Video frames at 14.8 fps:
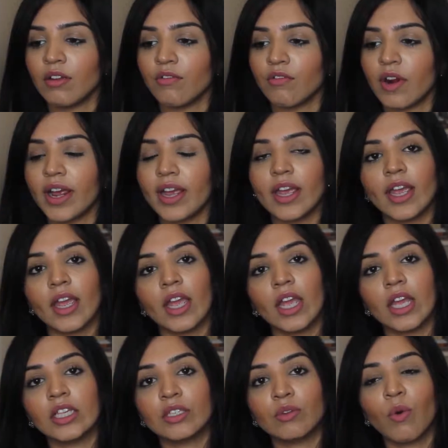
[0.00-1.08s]
right here.
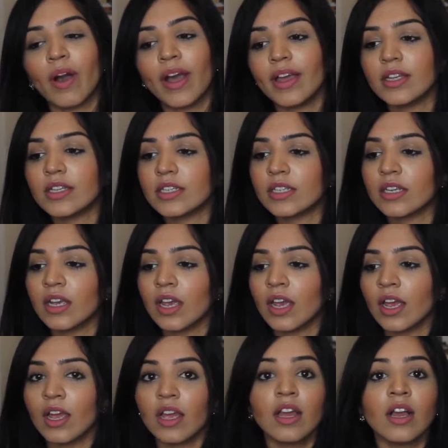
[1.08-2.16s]
It's quite
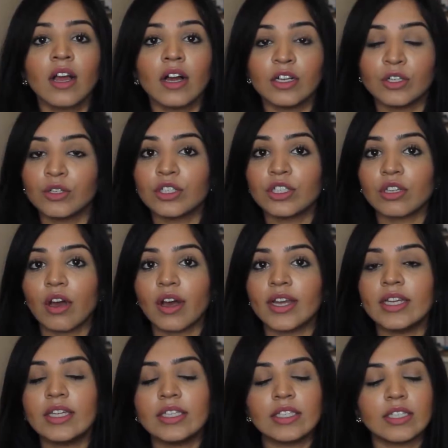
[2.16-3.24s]
a good
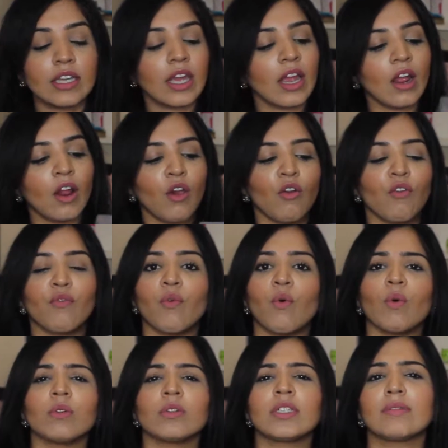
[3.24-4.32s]
size
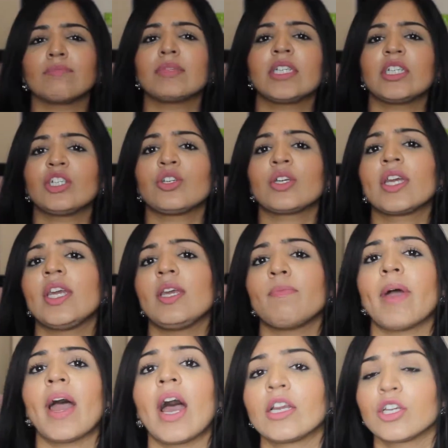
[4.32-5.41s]
for somebody to keep
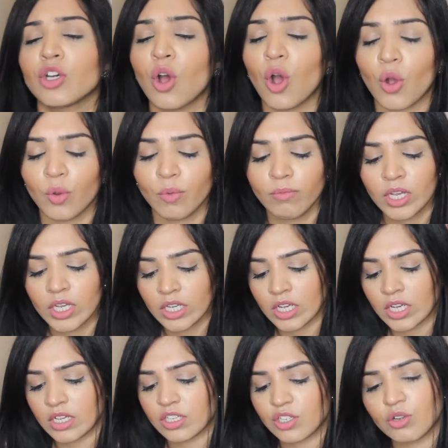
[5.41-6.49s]
at home.
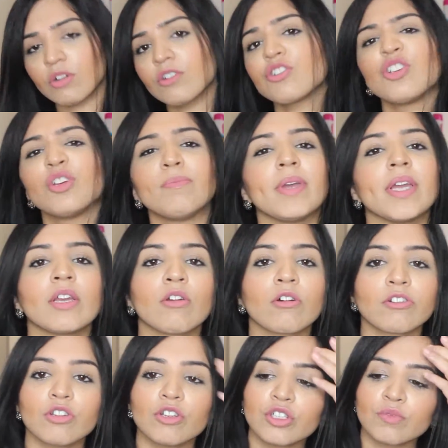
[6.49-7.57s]
It's not too big,
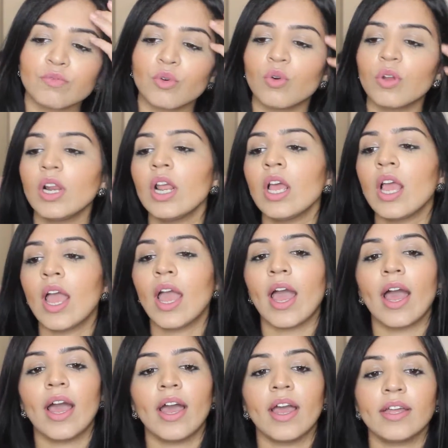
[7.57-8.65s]
not too small,
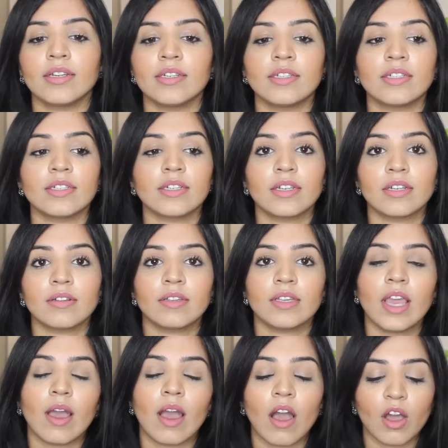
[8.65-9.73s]
and
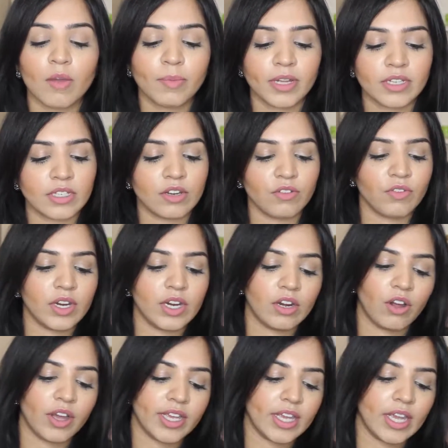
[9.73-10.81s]
yeah, I personally really
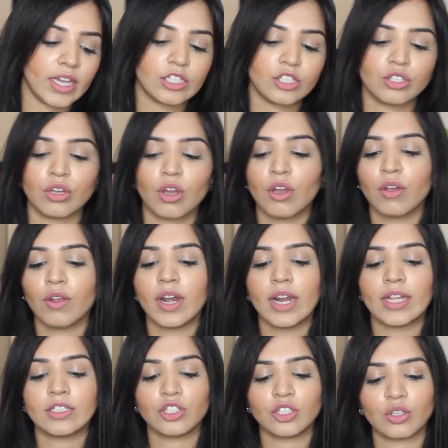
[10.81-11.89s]
like it. So
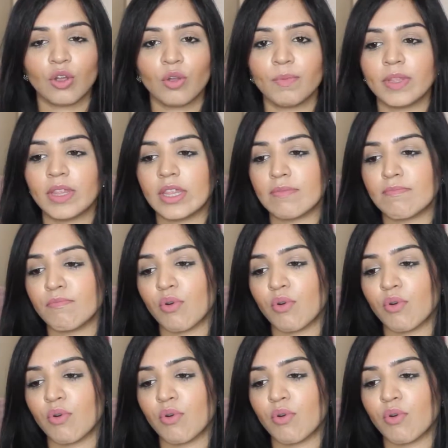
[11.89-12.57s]
let's just open the